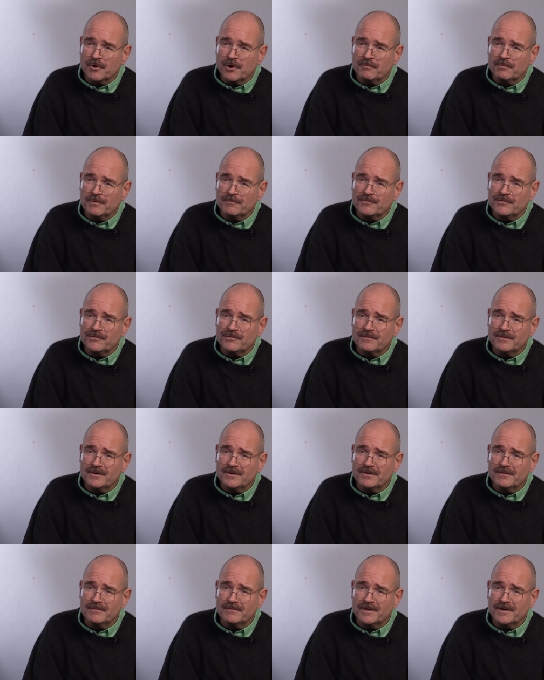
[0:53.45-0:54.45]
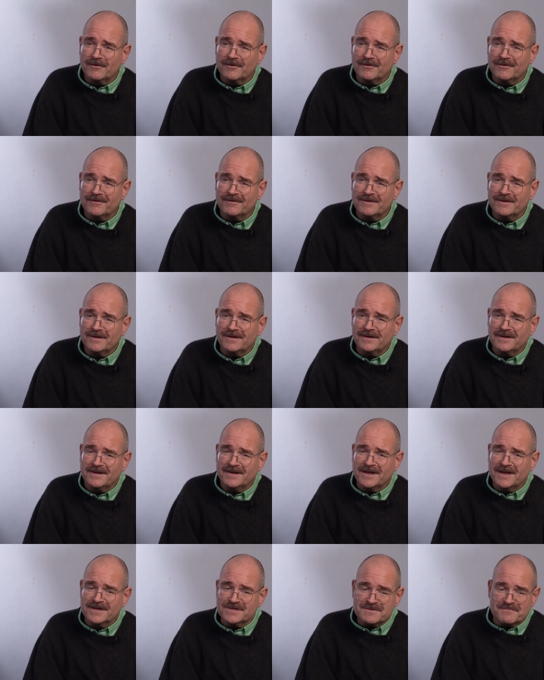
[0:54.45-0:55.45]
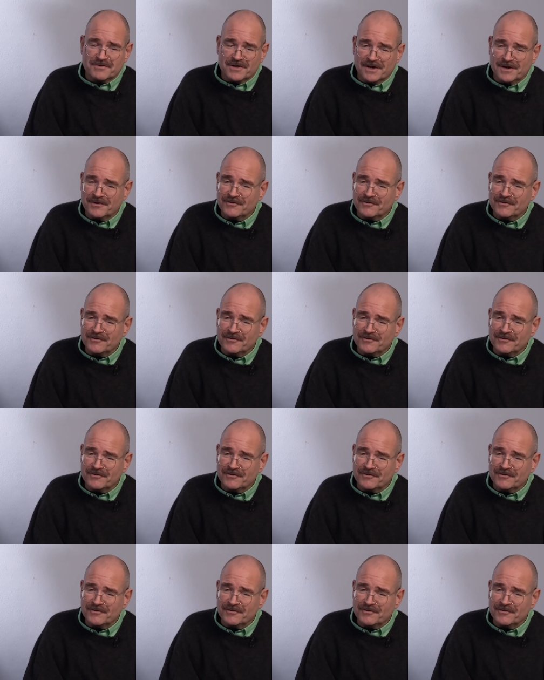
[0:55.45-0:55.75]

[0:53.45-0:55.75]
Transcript: problems uh, that are as of yet